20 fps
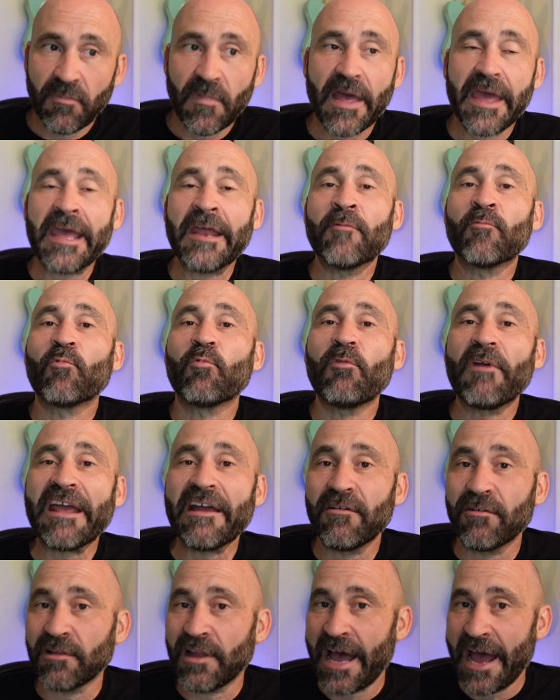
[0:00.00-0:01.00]
In
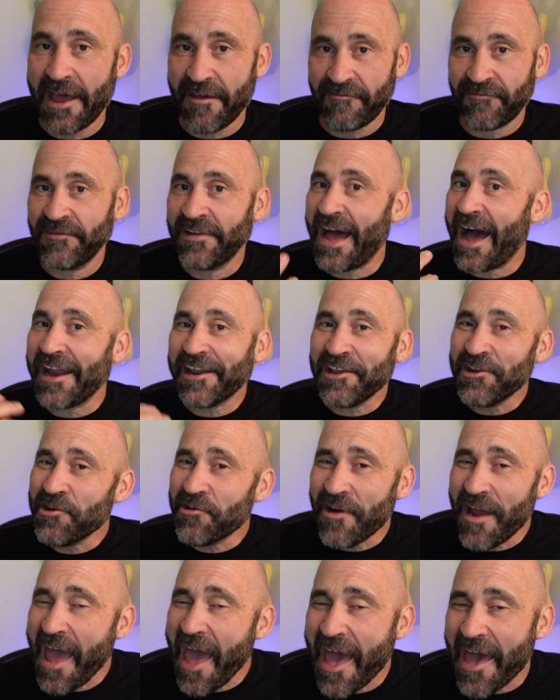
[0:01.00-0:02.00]
real life, not in
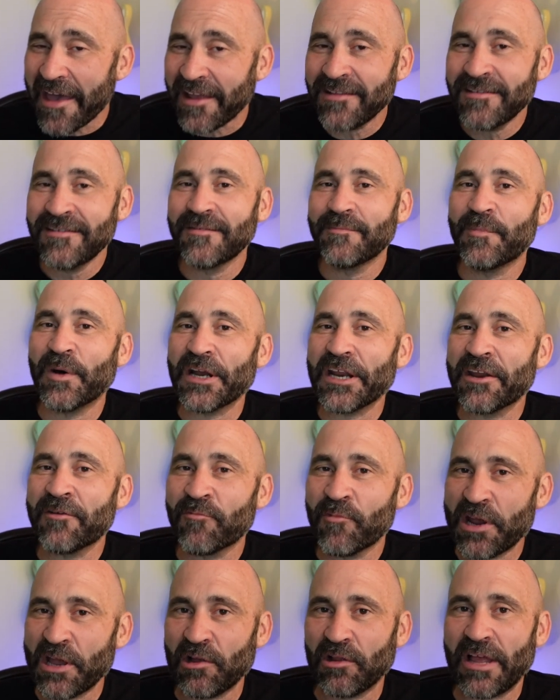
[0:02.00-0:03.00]
your head, but
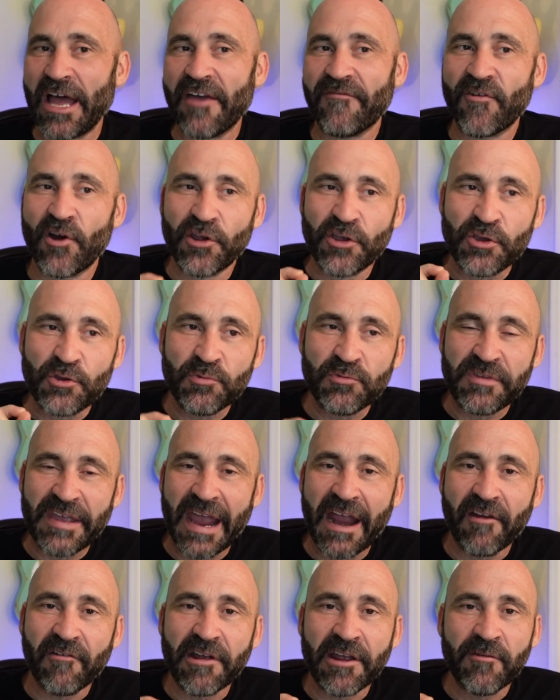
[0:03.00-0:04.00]
in real life, are you
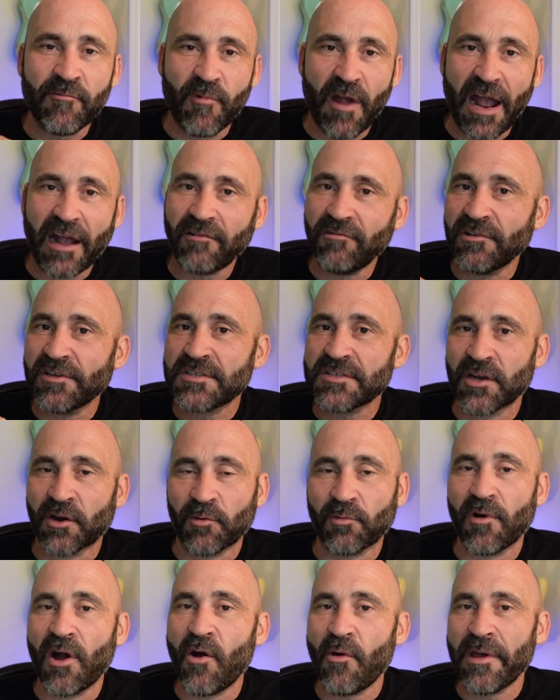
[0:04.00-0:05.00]
daring, reckless,
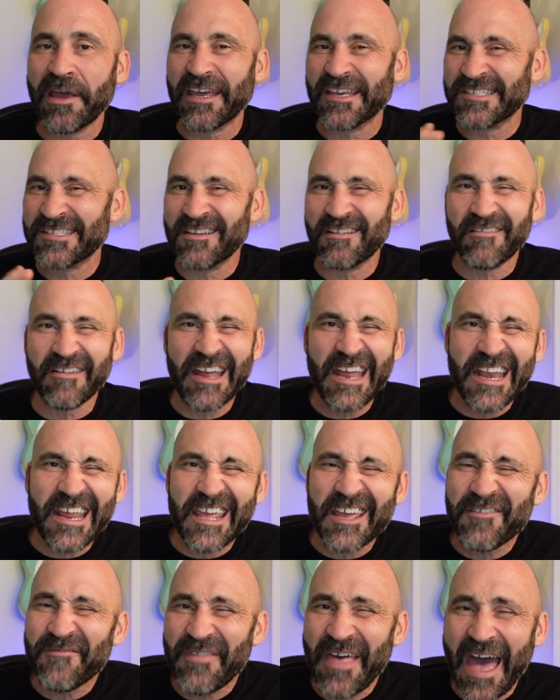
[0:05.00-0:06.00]
heroic? Is there
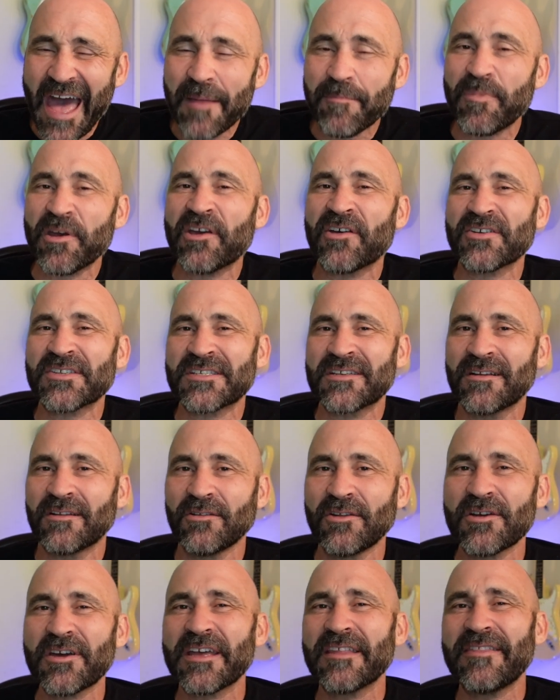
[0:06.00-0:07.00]
any of that? Because
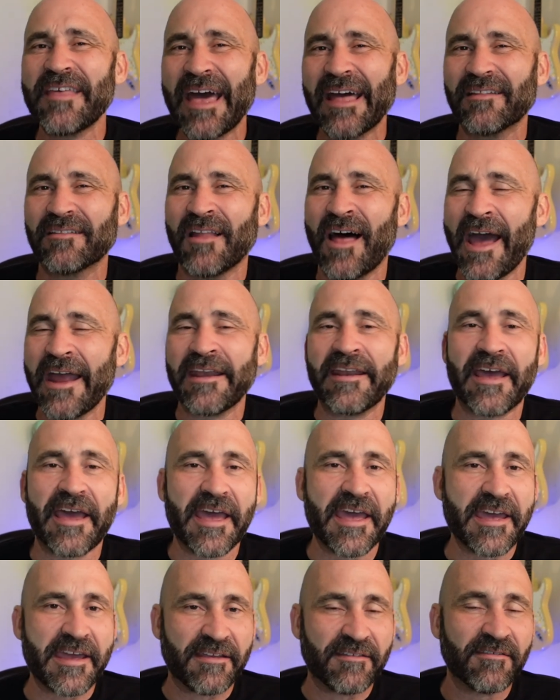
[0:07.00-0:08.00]
look at that line
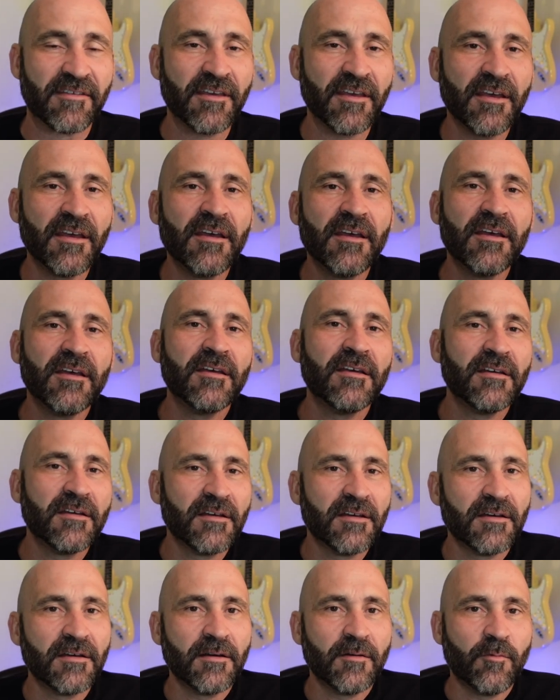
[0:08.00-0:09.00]
to eight.
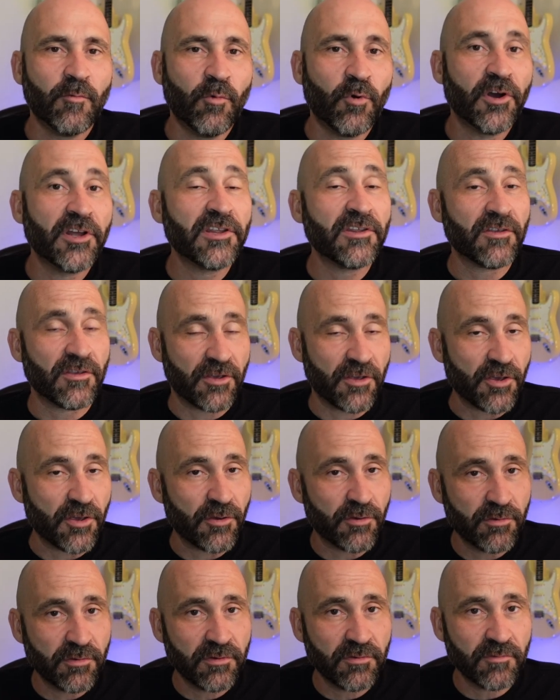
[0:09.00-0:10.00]
Wouldn't
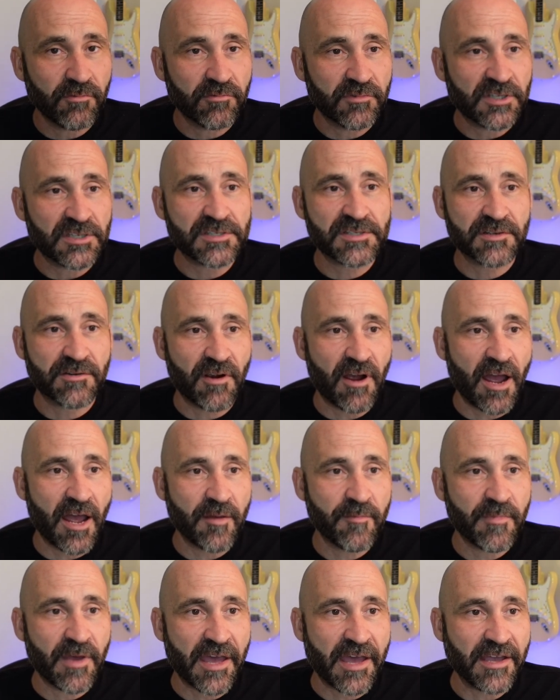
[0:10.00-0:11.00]
you
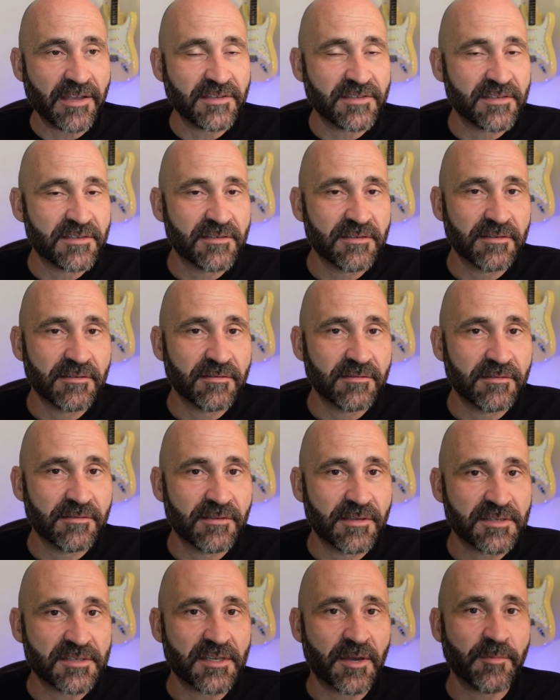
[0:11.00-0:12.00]
describe eights
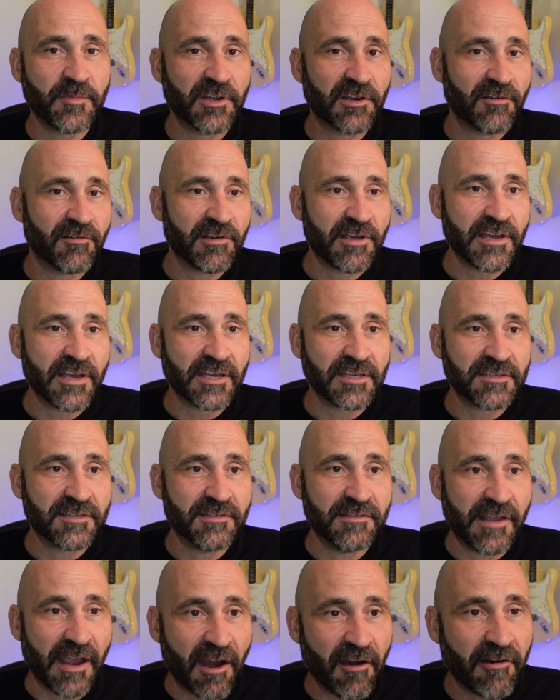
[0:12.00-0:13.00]
to some degree as
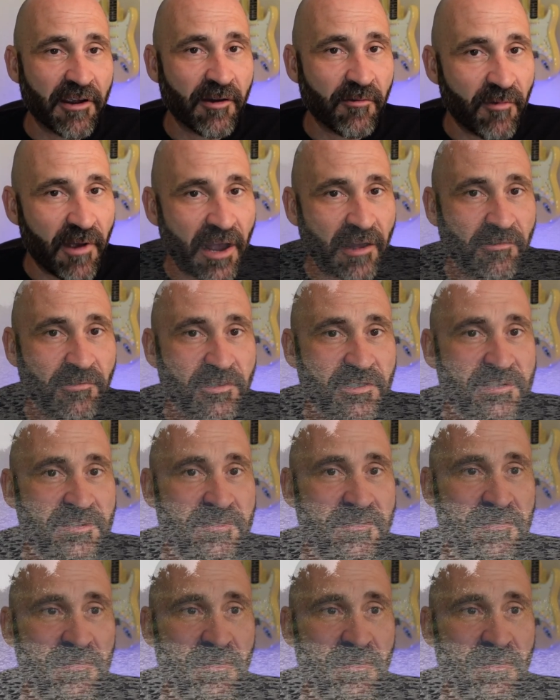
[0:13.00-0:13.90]
daring, reckless,